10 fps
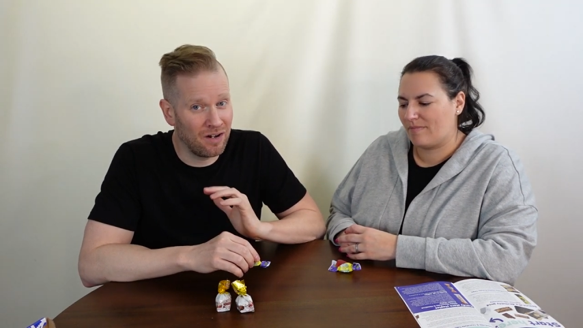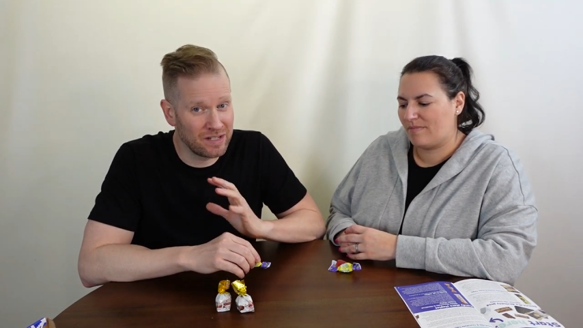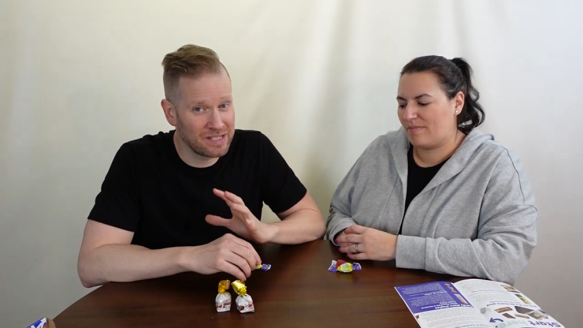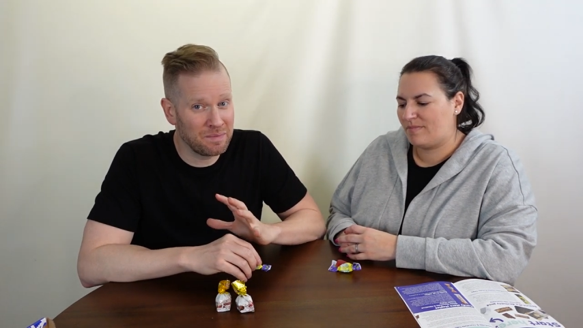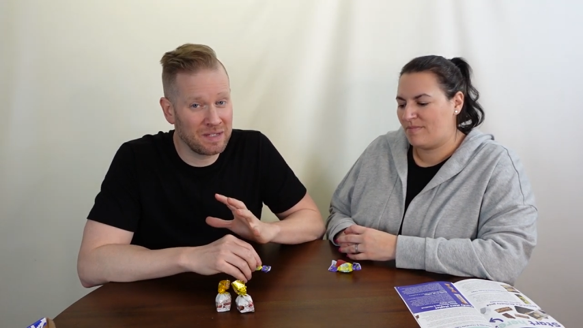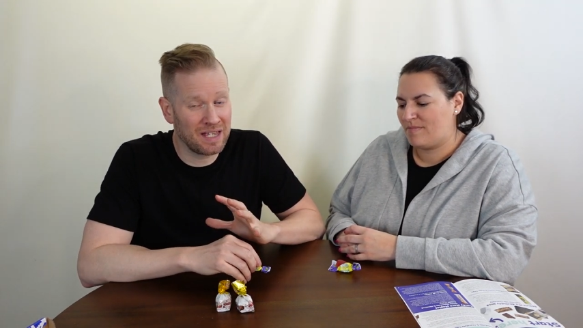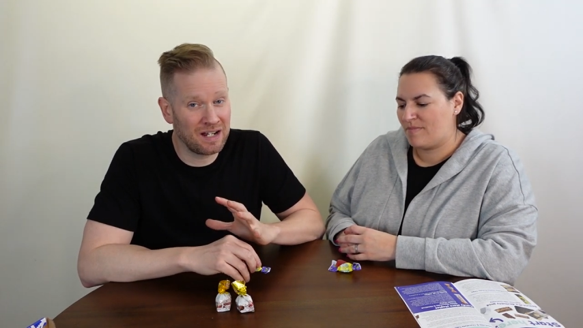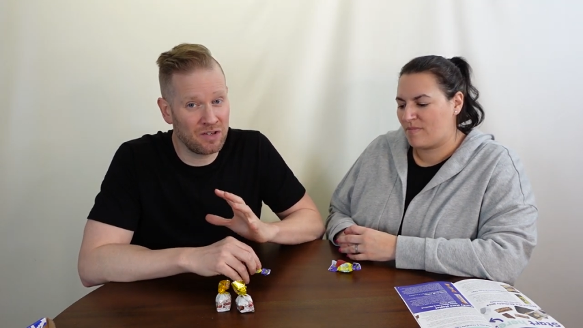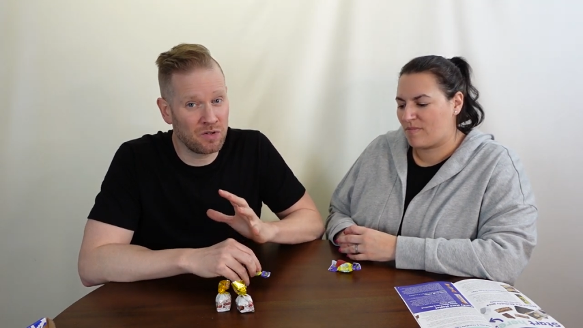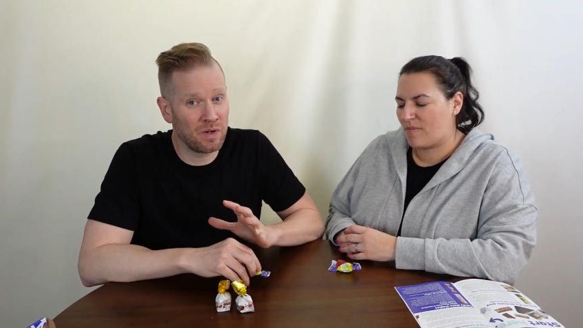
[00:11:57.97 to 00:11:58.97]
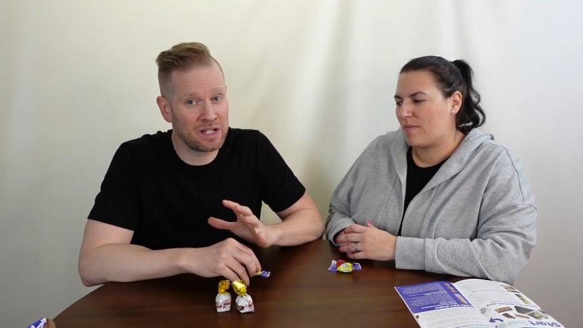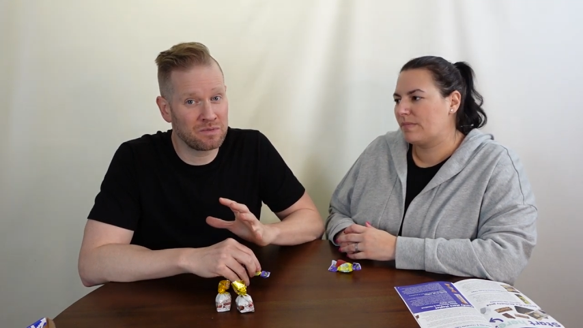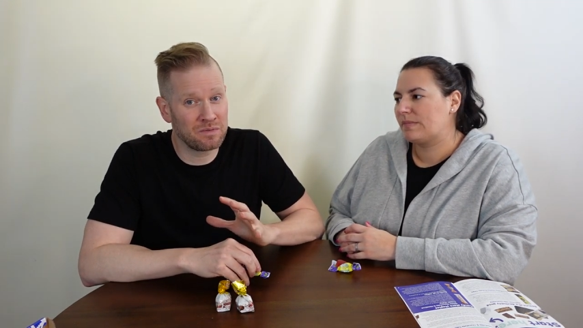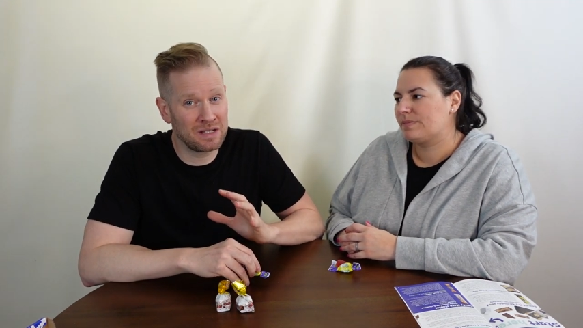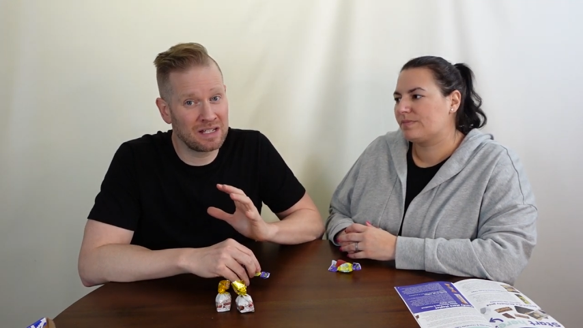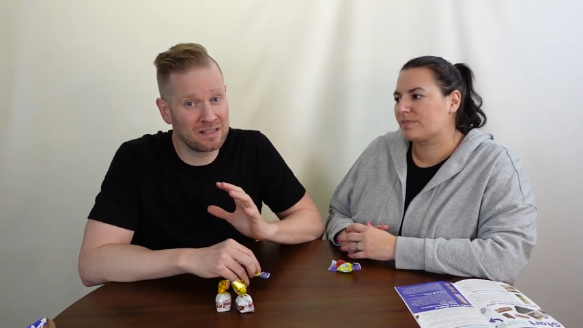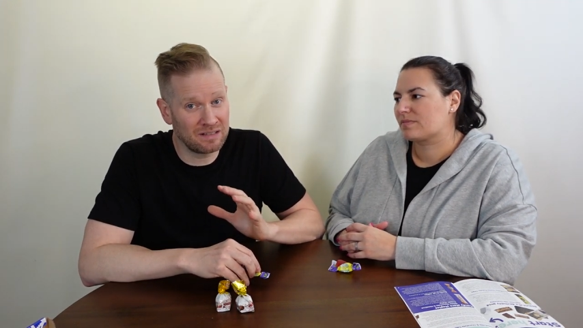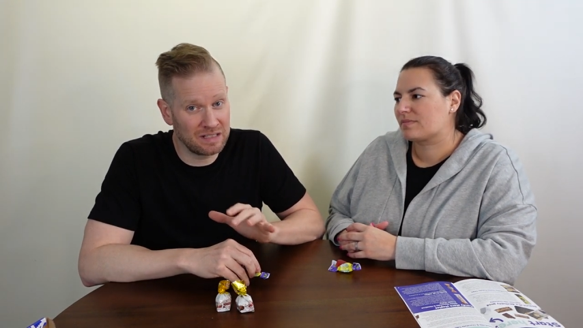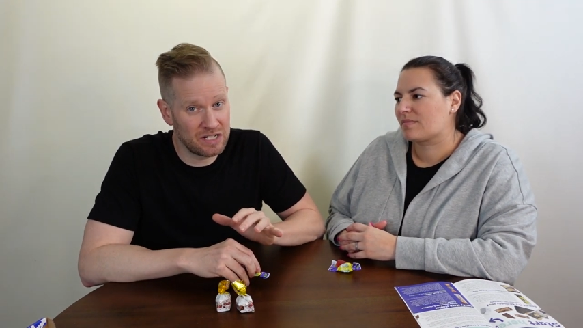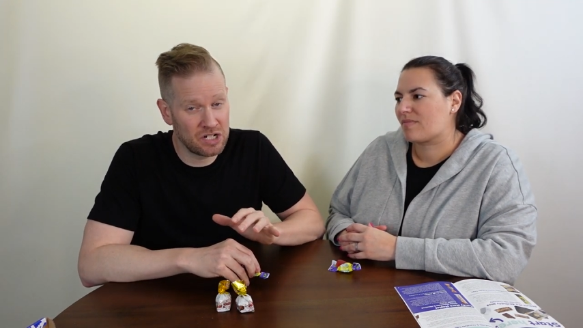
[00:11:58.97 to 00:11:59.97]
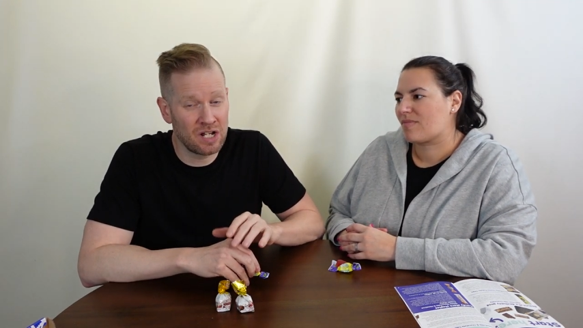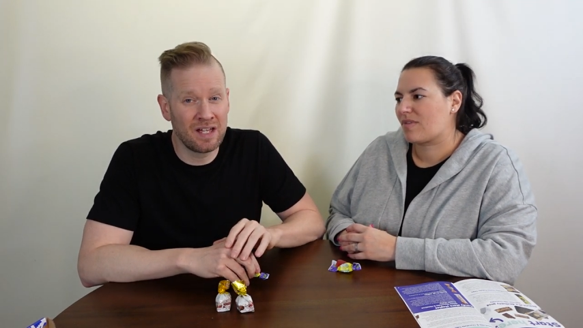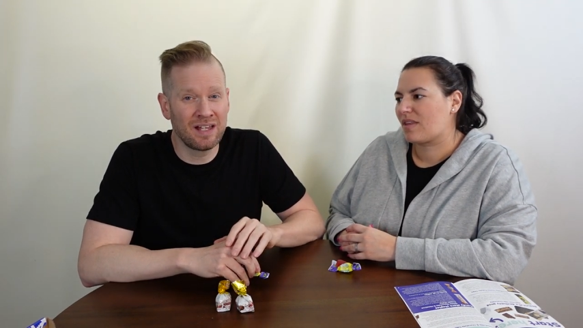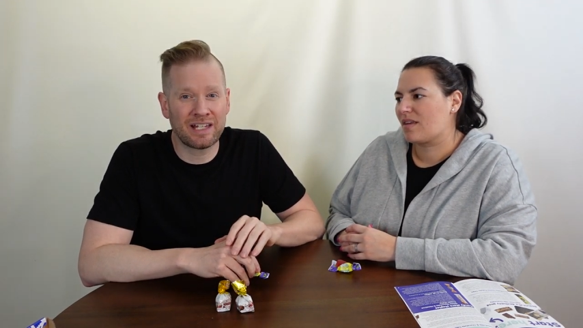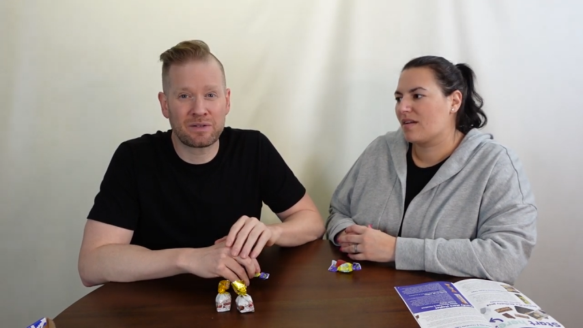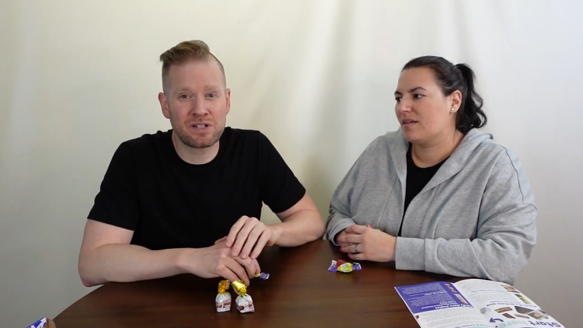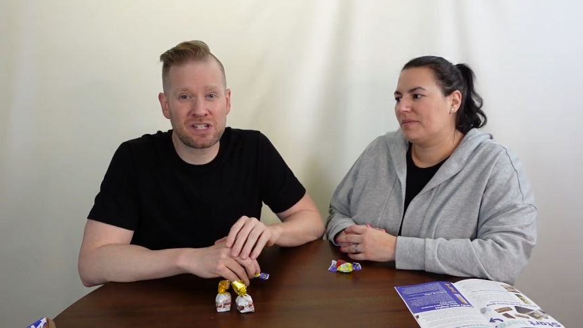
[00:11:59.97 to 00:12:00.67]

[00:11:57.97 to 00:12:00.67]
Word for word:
Speaker 1: on something that otherwise would be delish. Like when